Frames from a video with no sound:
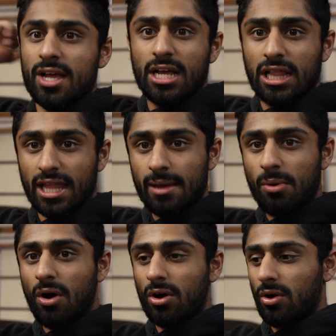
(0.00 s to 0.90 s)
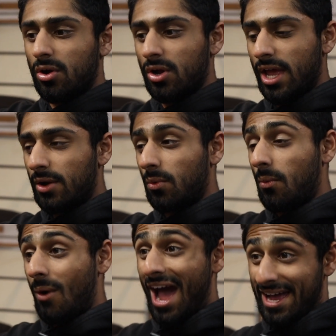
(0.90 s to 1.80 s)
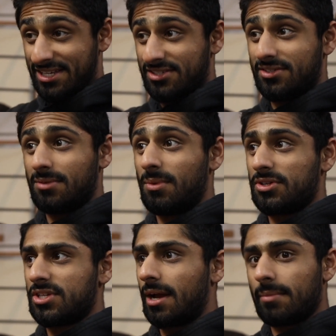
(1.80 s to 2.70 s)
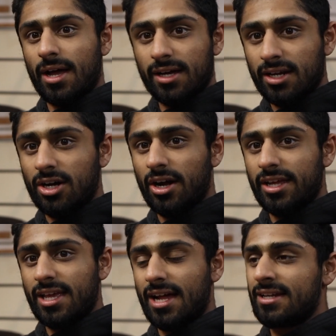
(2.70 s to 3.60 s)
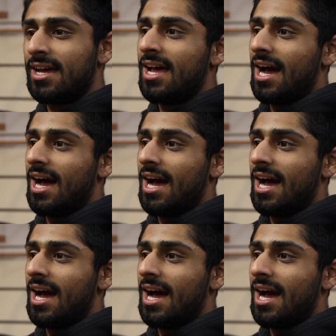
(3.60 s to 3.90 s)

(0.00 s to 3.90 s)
clay bar and wax to the Mustang. I'm not gonna cut it yet.